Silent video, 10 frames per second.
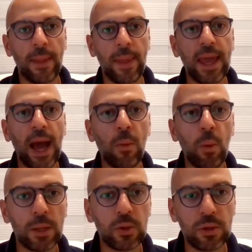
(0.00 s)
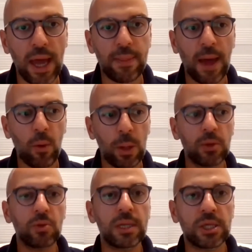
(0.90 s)
And hey, I want to do that. I want
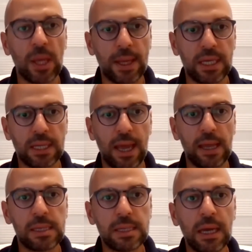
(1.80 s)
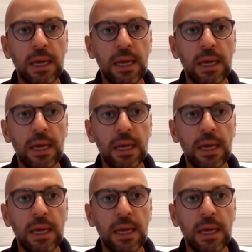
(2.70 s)
to do this genetic test.